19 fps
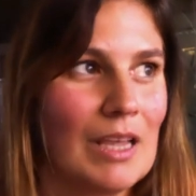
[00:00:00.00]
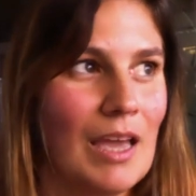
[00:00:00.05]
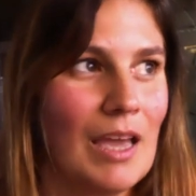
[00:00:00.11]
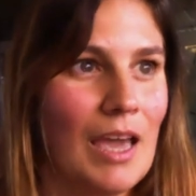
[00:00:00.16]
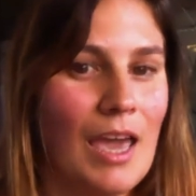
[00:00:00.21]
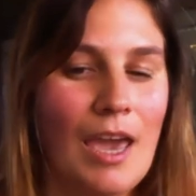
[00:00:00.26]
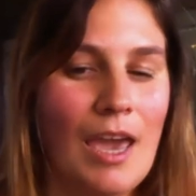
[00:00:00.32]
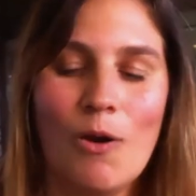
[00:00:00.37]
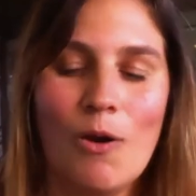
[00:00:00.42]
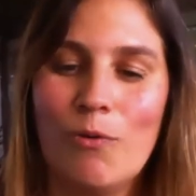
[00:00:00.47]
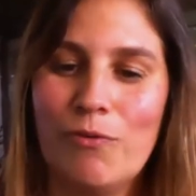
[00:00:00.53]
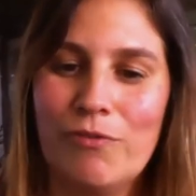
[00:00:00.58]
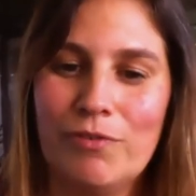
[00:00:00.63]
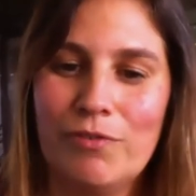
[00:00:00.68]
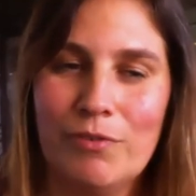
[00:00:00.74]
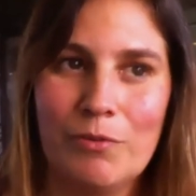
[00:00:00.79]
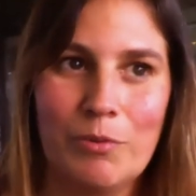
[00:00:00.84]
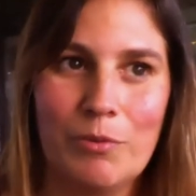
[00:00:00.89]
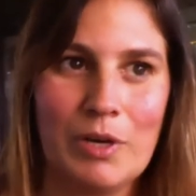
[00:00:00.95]
health,
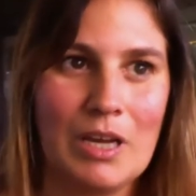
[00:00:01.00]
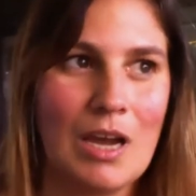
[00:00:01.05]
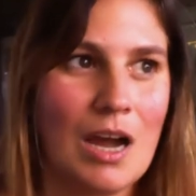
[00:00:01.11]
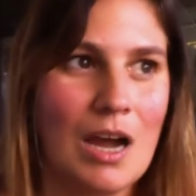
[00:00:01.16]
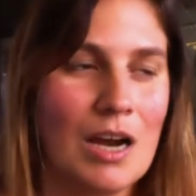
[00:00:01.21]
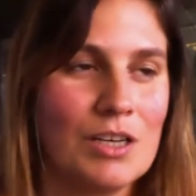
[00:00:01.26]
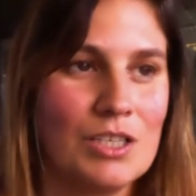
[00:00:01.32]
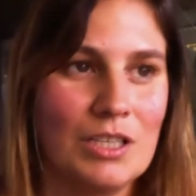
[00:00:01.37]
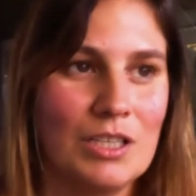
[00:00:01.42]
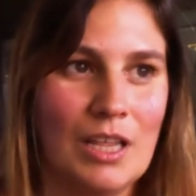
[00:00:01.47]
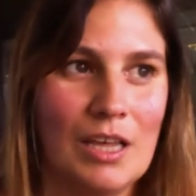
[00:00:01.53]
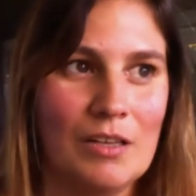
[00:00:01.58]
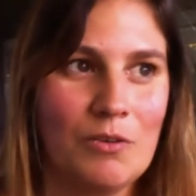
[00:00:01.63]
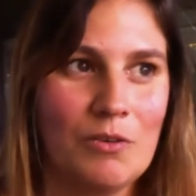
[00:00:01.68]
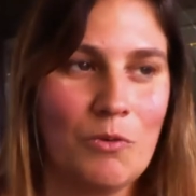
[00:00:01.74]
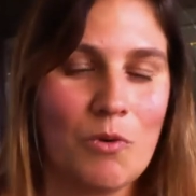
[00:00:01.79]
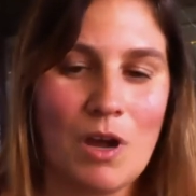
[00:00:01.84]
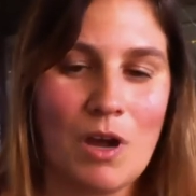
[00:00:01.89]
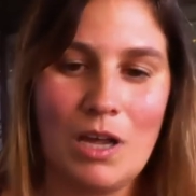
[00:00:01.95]
regarding air
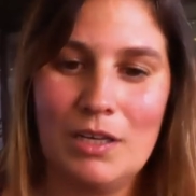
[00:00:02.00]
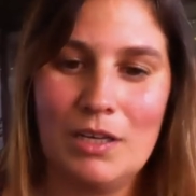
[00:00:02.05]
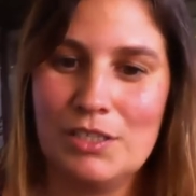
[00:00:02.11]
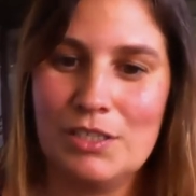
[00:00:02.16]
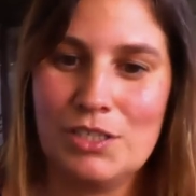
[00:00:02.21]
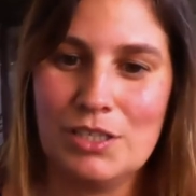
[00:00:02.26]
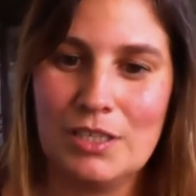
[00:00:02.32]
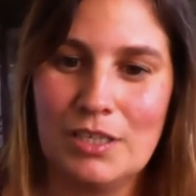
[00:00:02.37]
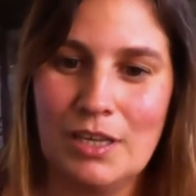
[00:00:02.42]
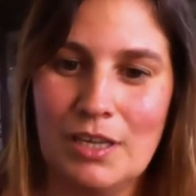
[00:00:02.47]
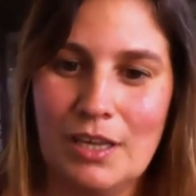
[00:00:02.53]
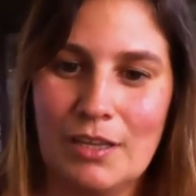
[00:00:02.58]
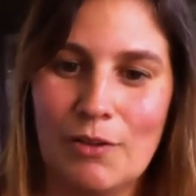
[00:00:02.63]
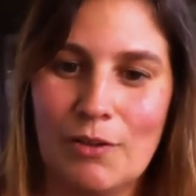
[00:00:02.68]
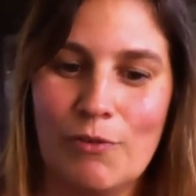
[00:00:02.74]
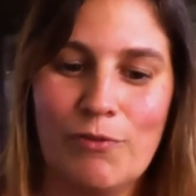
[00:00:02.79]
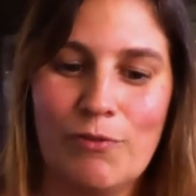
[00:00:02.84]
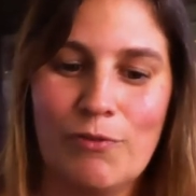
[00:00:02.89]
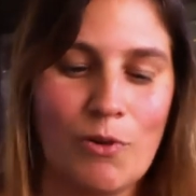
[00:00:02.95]
quality, and
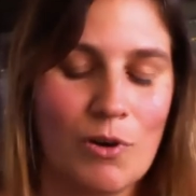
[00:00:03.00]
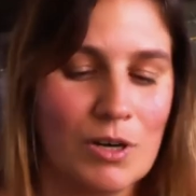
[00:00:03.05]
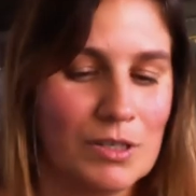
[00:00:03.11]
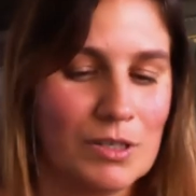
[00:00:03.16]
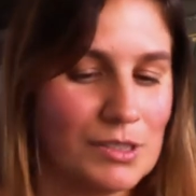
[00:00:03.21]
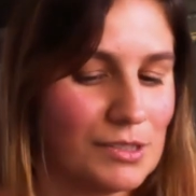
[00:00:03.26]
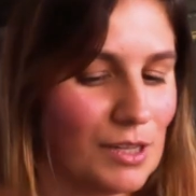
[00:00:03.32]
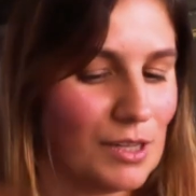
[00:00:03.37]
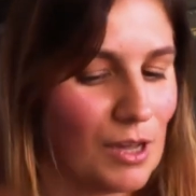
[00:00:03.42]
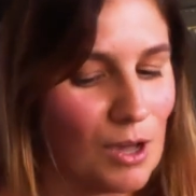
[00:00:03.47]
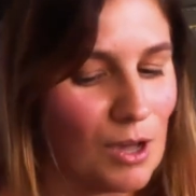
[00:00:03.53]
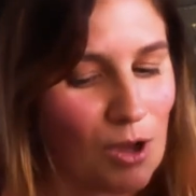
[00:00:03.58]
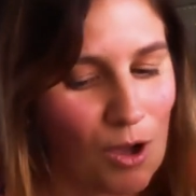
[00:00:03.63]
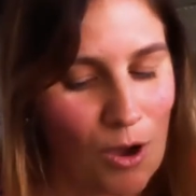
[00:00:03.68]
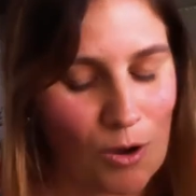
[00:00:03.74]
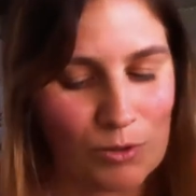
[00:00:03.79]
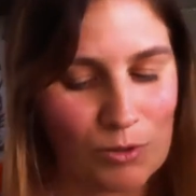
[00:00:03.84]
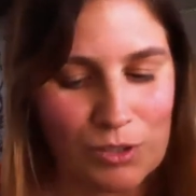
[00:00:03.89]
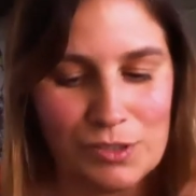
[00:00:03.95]
of course
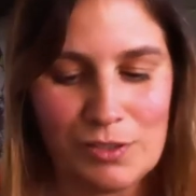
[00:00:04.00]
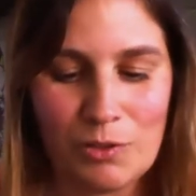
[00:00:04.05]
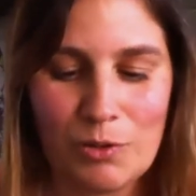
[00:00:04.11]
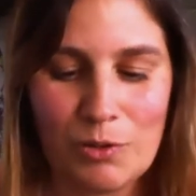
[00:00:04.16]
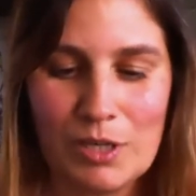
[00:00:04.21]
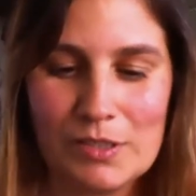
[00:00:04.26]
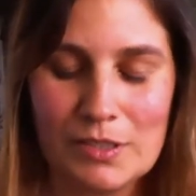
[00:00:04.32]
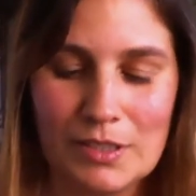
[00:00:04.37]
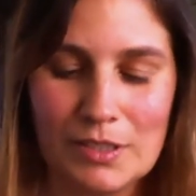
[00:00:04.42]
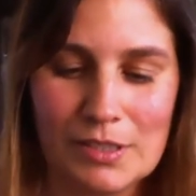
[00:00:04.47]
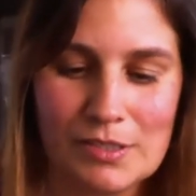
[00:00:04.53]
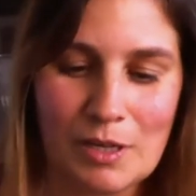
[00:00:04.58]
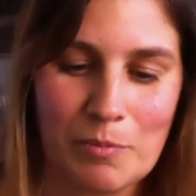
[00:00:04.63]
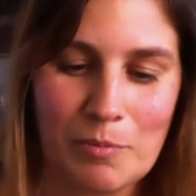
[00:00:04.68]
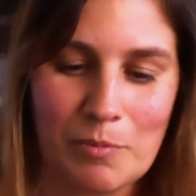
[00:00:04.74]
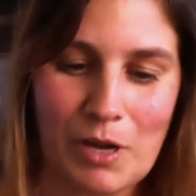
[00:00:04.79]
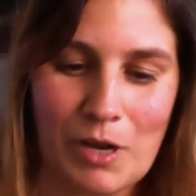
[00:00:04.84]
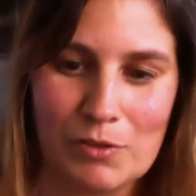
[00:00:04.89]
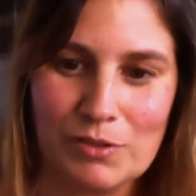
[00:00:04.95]
all this craziness
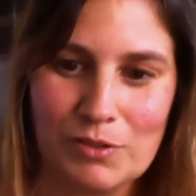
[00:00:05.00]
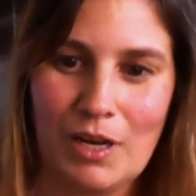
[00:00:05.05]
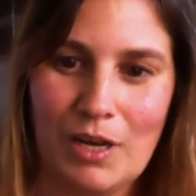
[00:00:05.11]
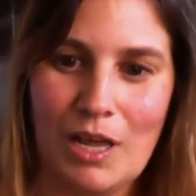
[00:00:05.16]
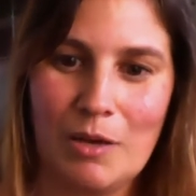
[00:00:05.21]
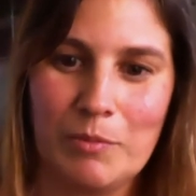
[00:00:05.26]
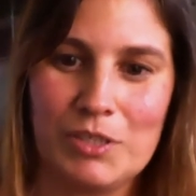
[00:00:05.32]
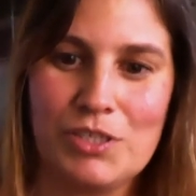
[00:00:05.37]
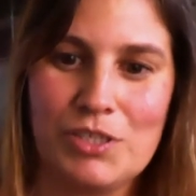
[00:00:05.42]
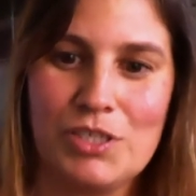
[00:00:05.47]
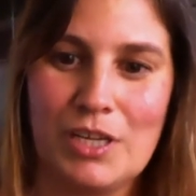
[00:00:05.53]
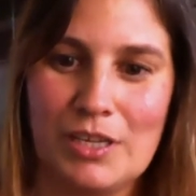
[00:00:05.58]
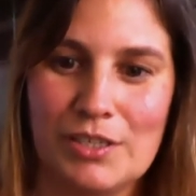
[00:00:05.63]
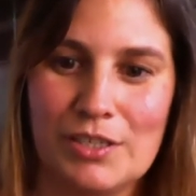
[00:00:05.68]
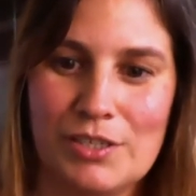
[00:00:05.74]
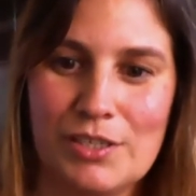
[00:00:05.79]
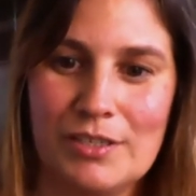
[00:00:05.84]
about climate change.